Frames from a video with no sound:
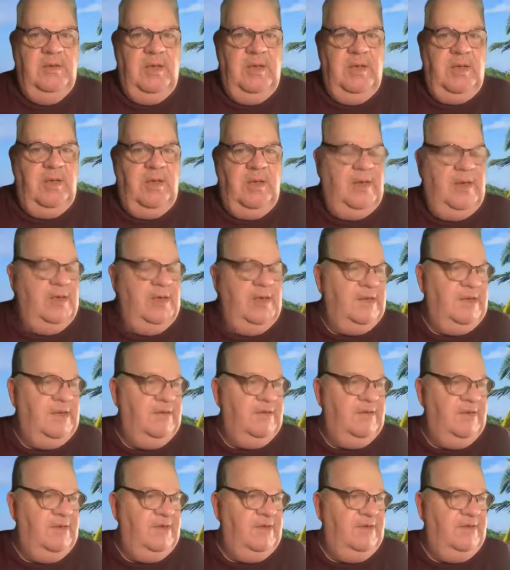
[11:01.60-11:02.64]
know.
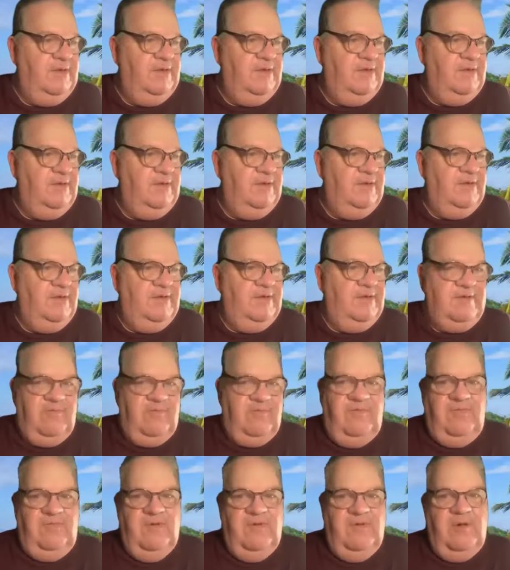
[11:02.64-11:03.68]
The
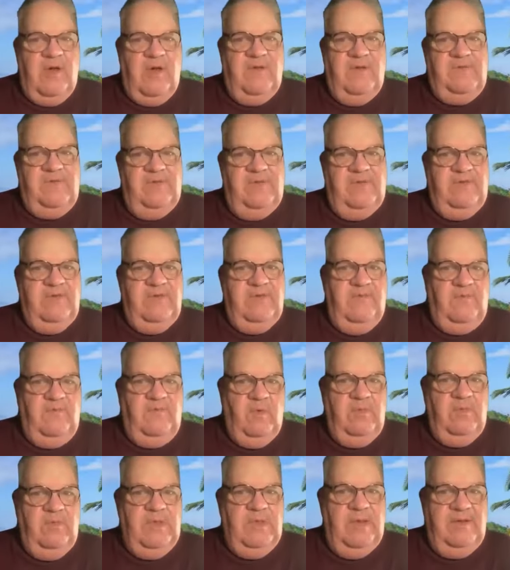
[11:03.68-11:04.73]
Christian life isn't a
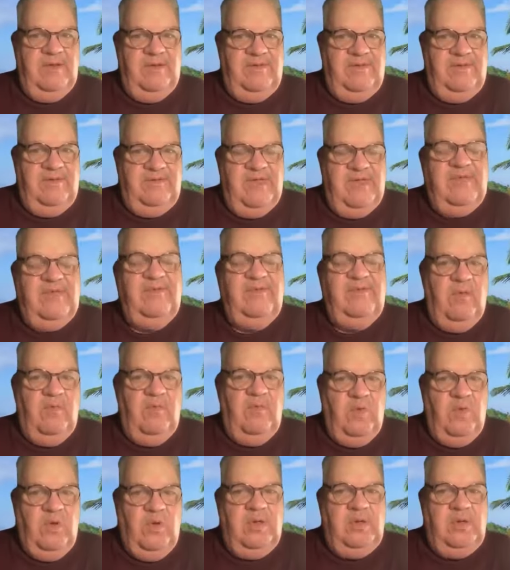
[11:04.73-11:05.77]
formula. There's things that
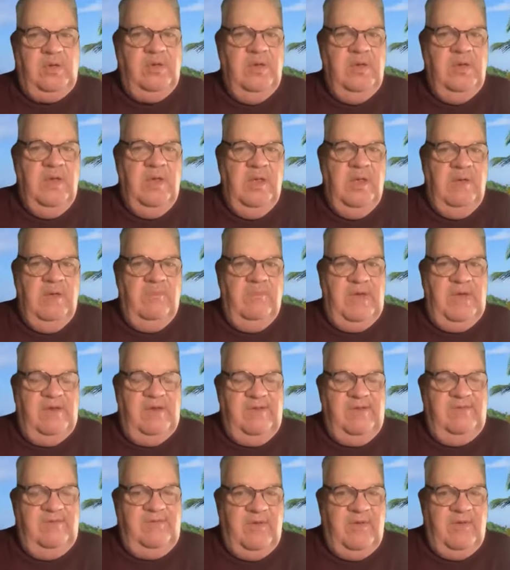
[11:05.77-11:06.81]
work, but
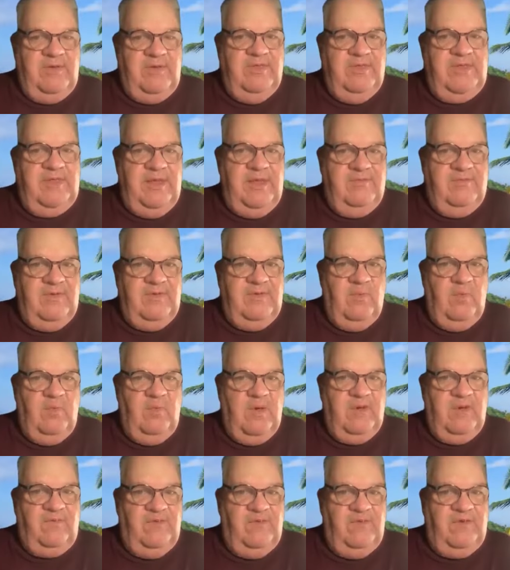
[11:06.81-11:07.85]
there's certain things that
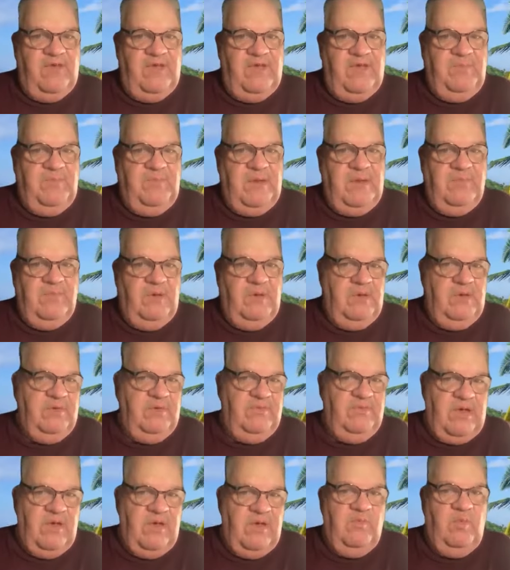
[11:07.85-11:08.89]
work for some people
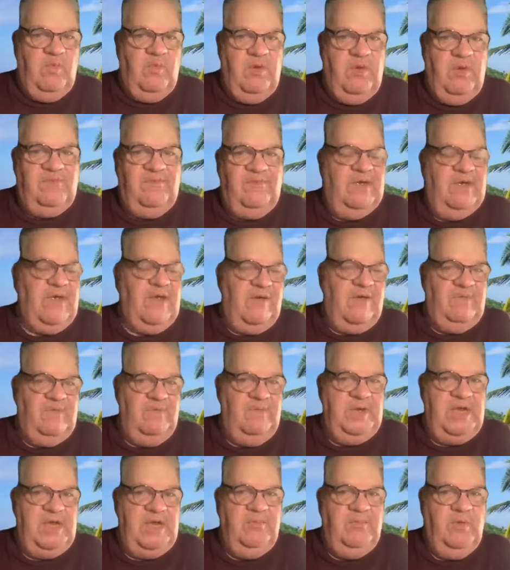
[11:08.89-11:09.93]
and don't work for other
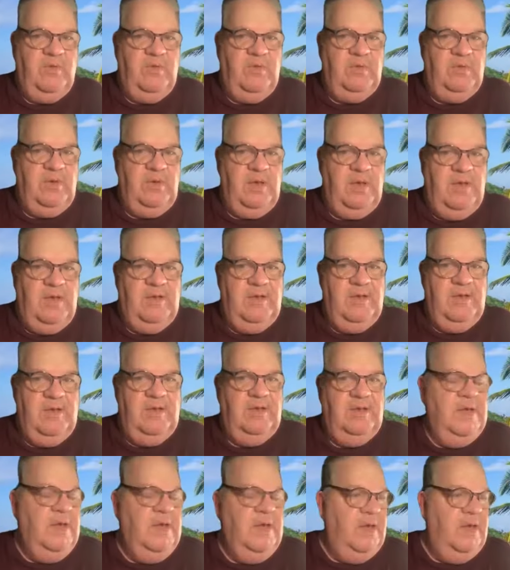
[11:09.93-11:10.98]
people.
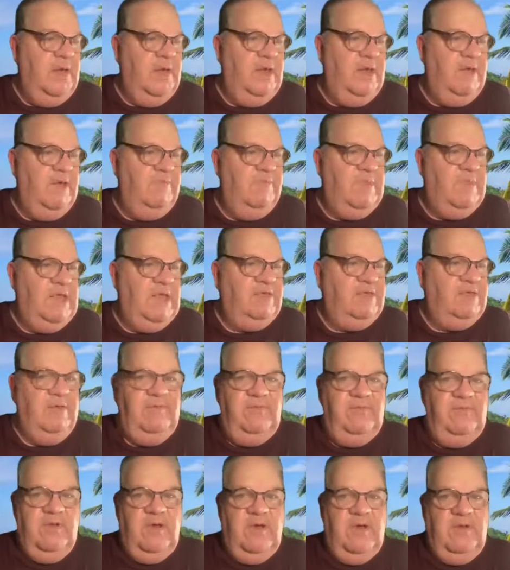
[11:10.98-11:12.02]

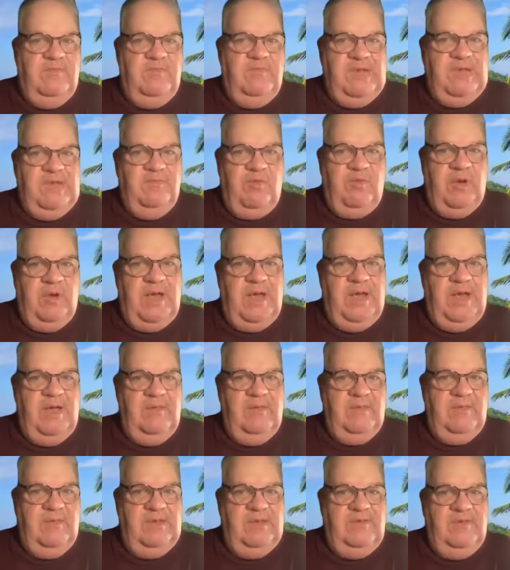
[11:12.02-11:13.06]
Matthew's not a big prayer.
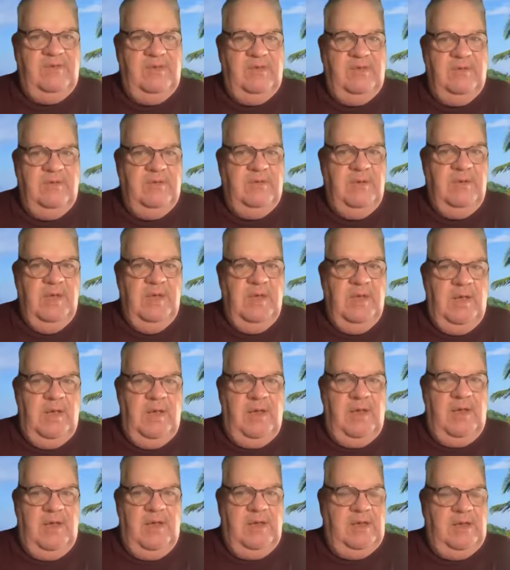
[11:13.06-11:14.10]
Matthew,
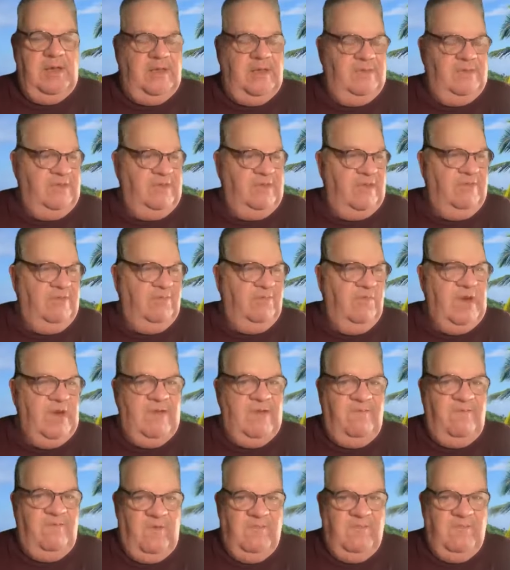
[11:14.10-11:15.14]
it's
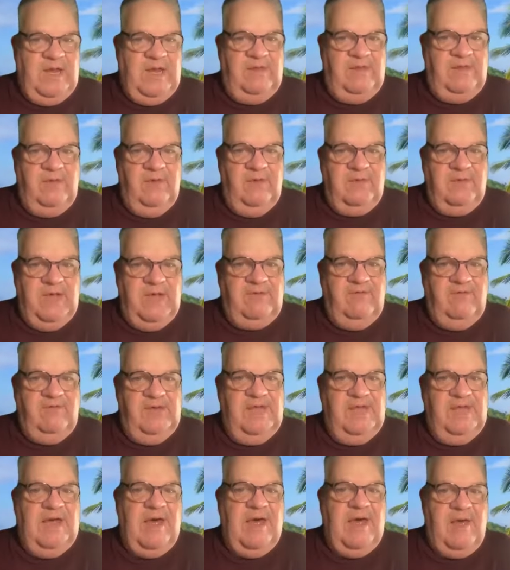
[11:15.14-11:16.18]
rare for Matthew to
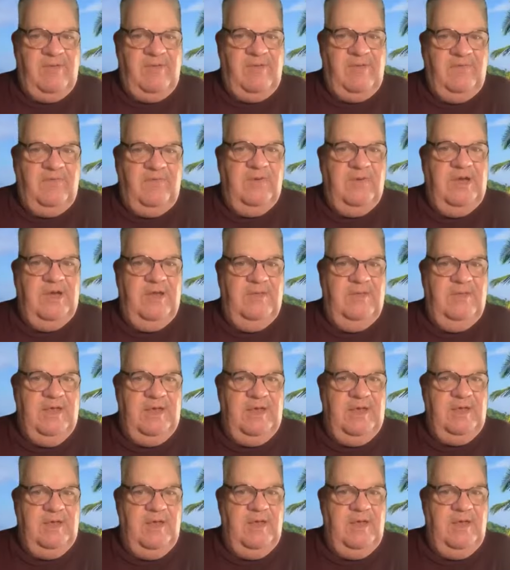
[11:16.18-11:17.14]
actually ask for anything,